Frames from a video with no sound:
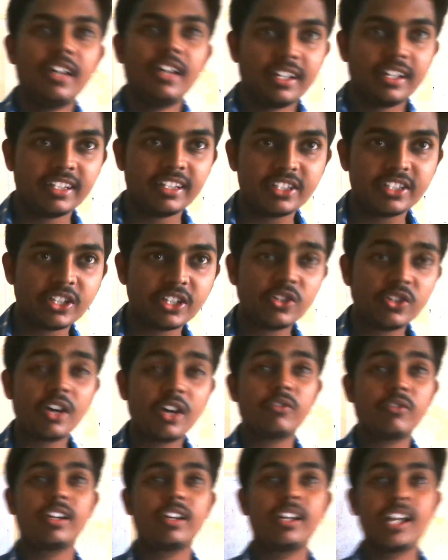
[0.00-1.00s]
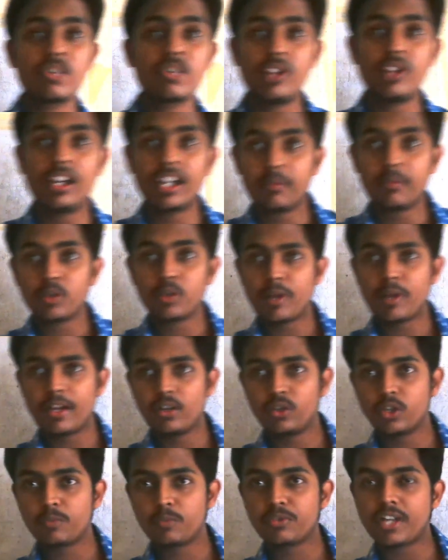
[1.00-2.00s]
This is your Vignesh. Welcome to my
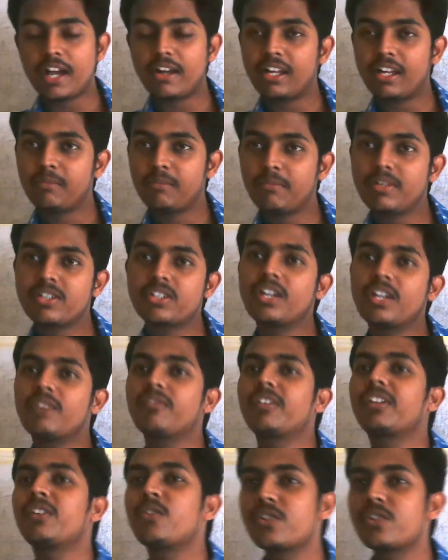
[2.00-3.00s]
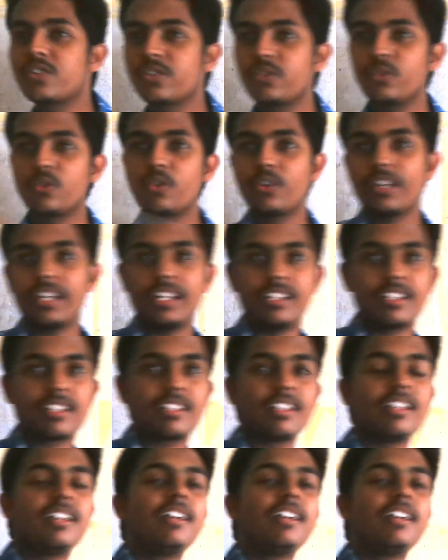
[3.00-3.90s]
YouTube channel, Mr. Vignesh Tutorials.